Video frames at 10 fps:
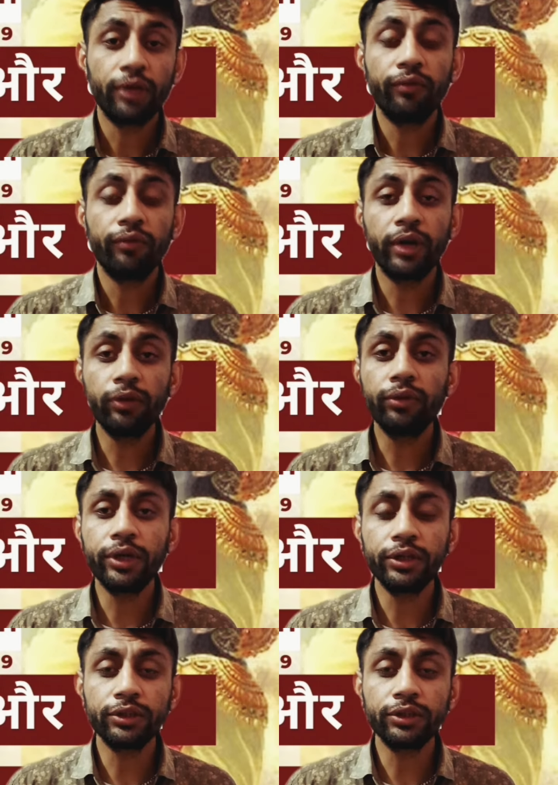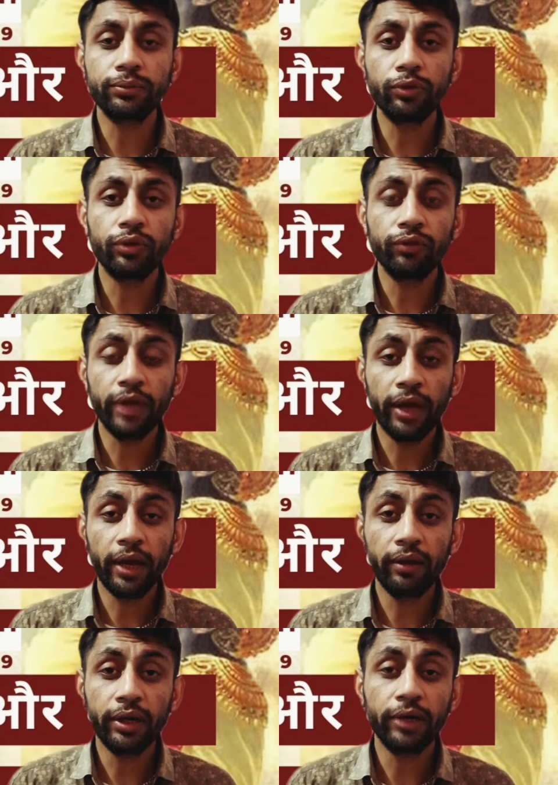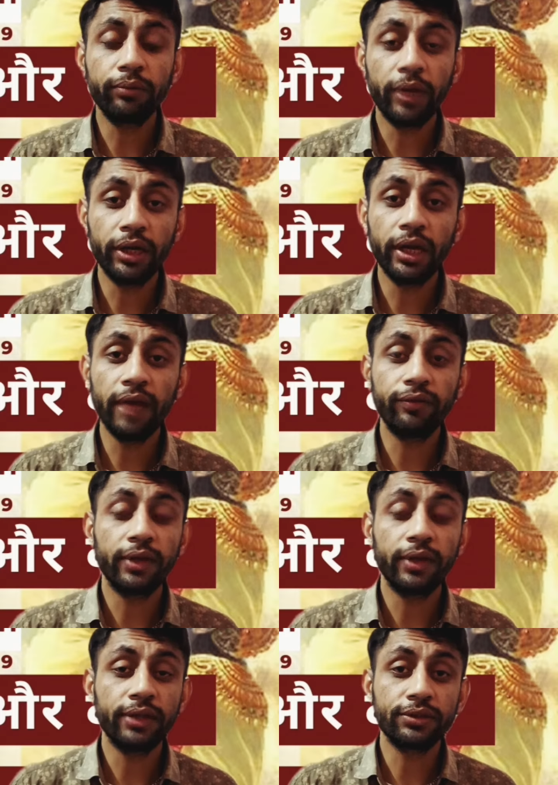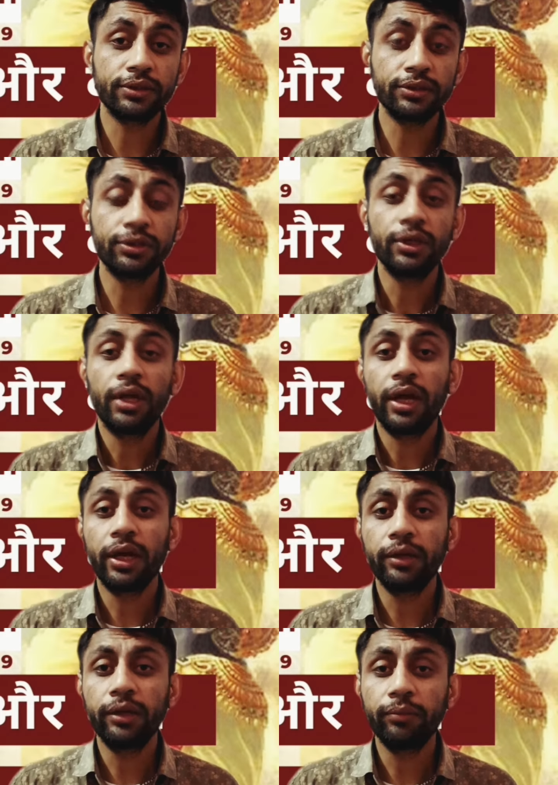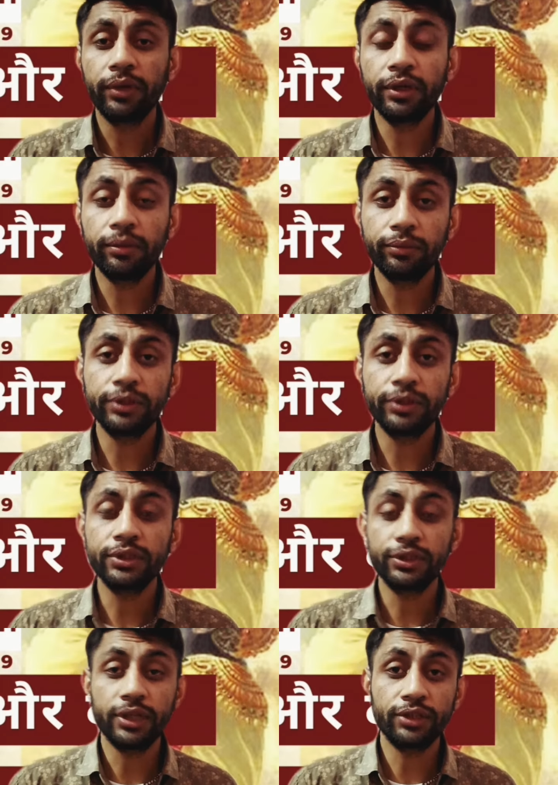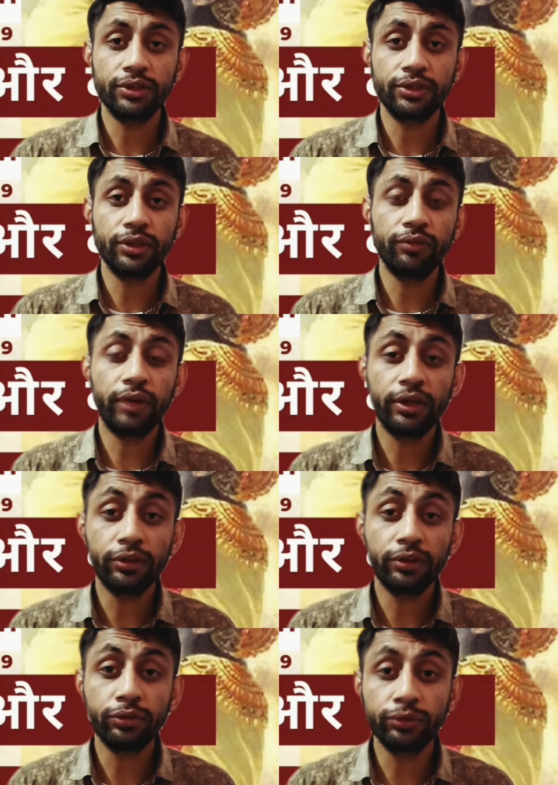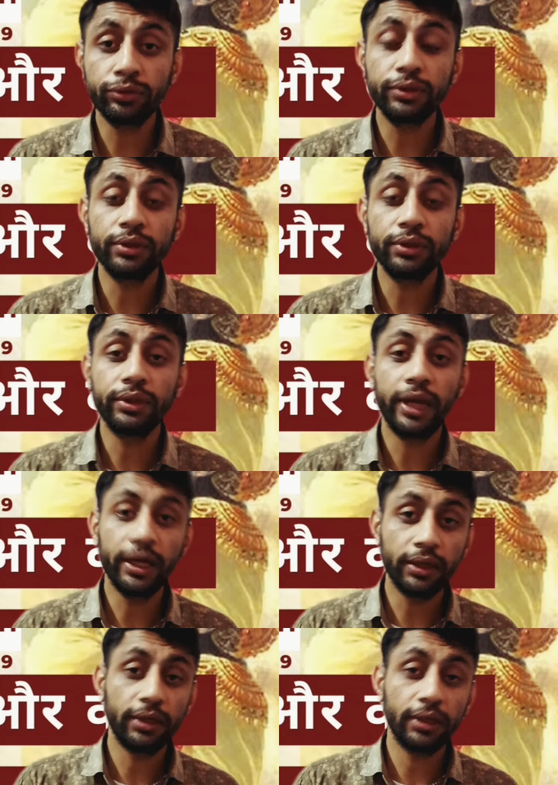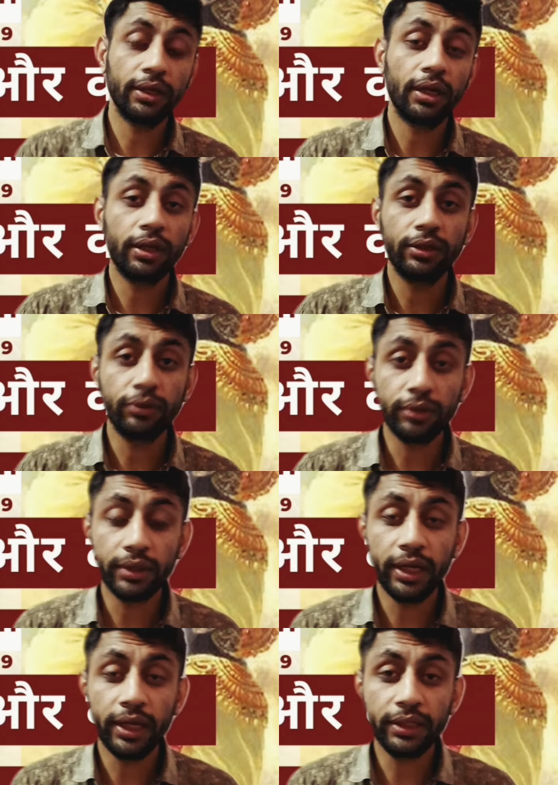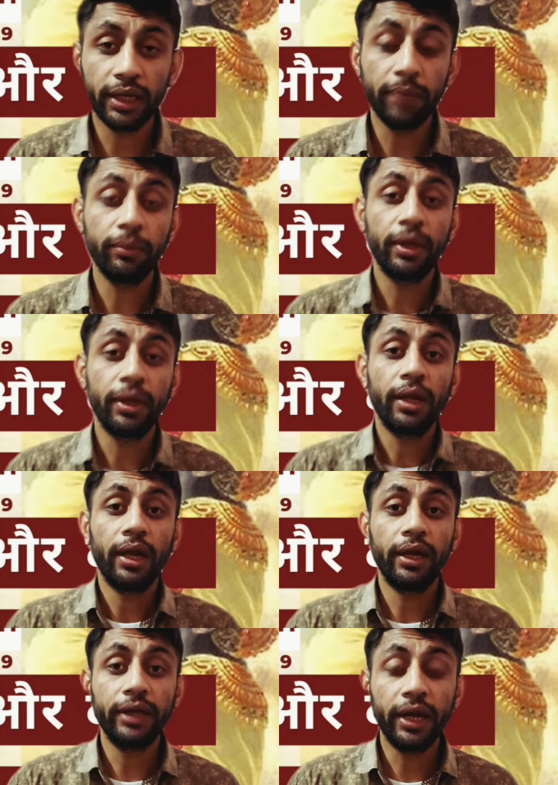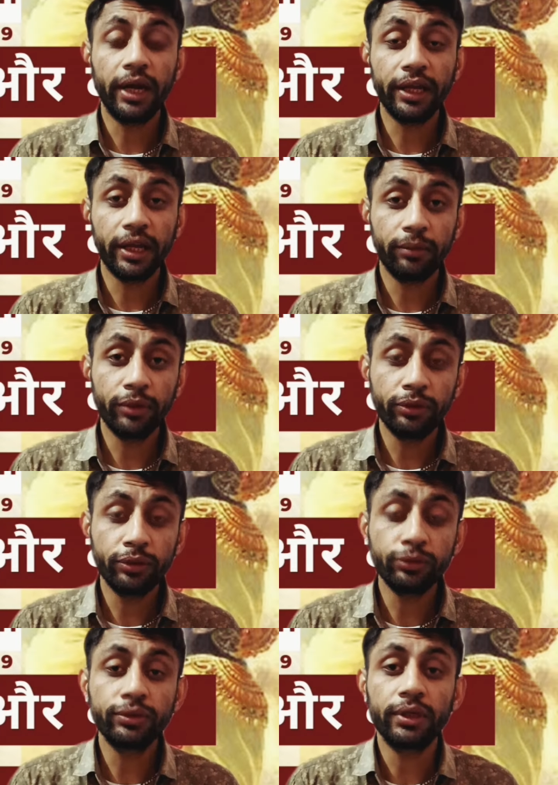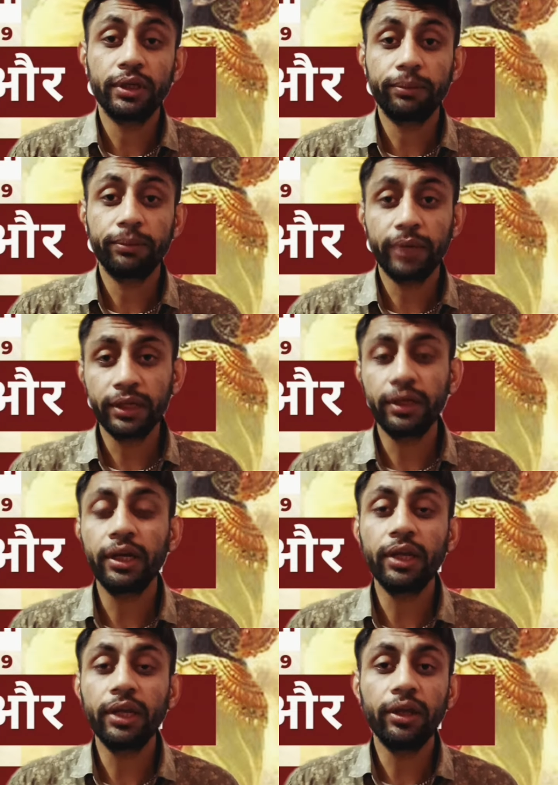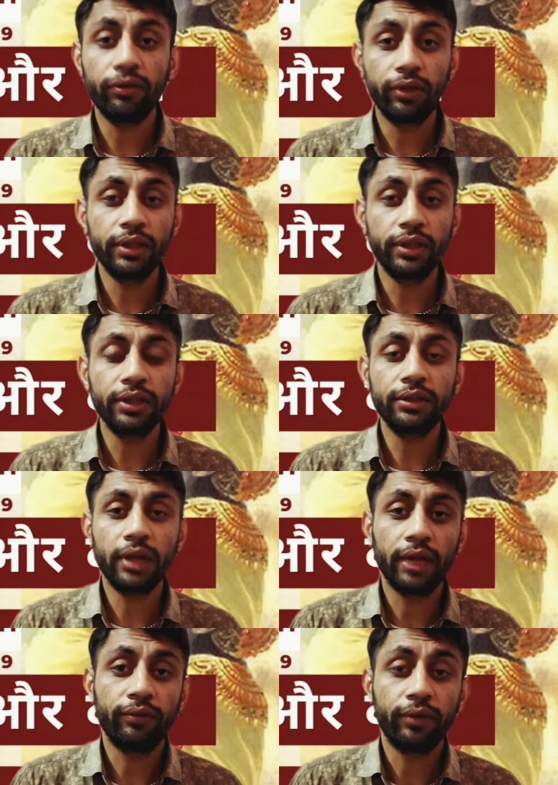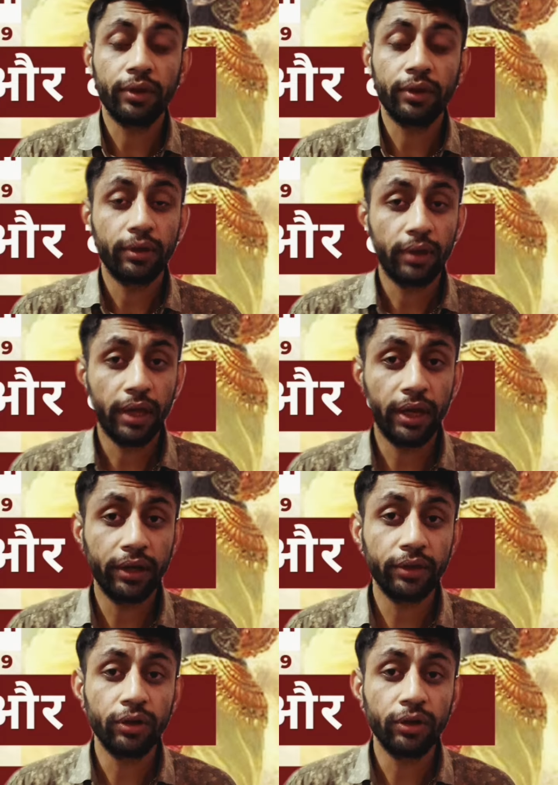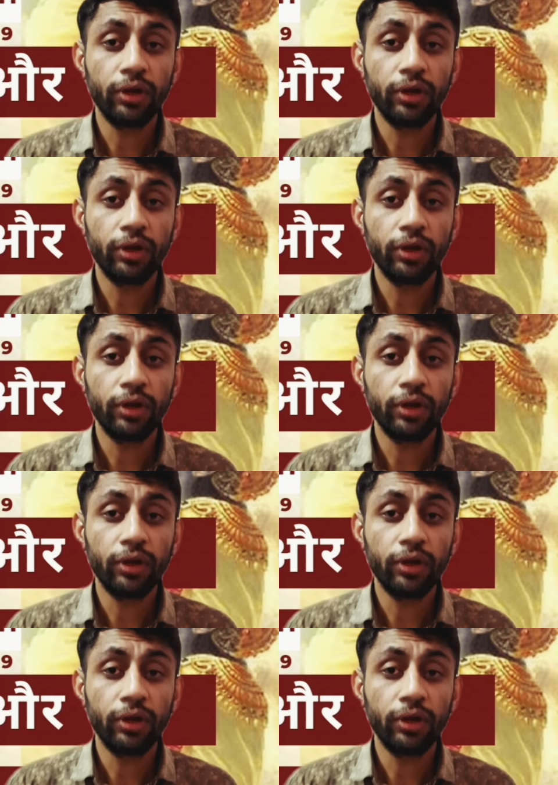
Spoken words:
when you read this book, we have learned many life lessons and many business strategies that you use that time, and that can be used presently in this life. And